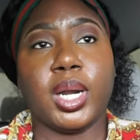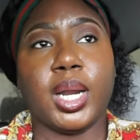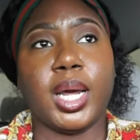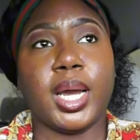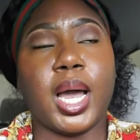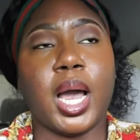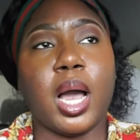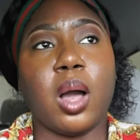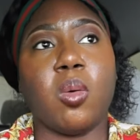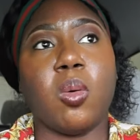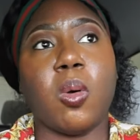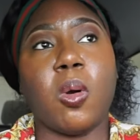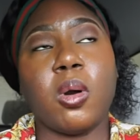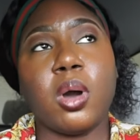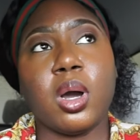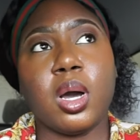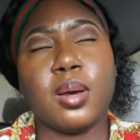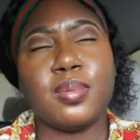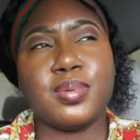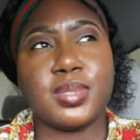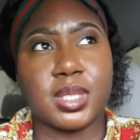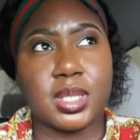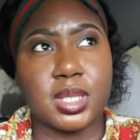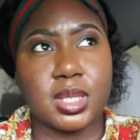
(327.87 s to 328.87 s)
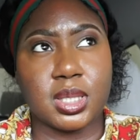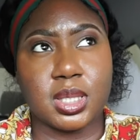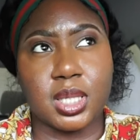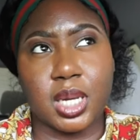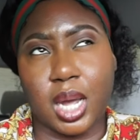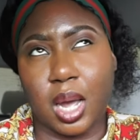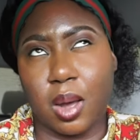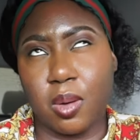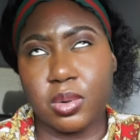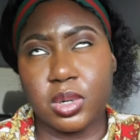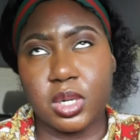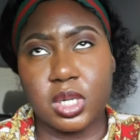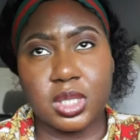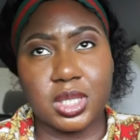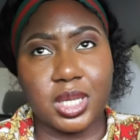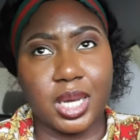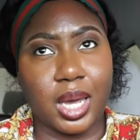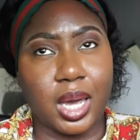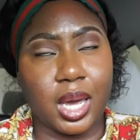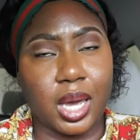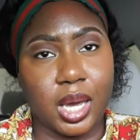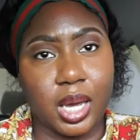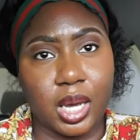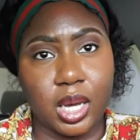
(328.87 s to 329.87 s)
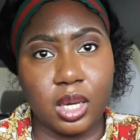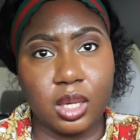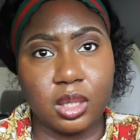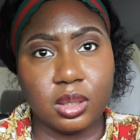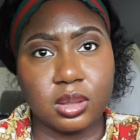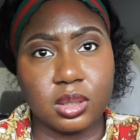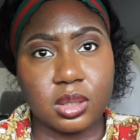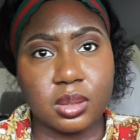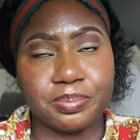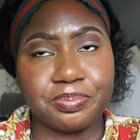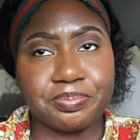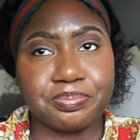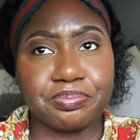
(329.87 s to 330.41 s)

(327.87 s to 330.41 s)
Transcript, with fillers: Like I woke up since like I want to say 8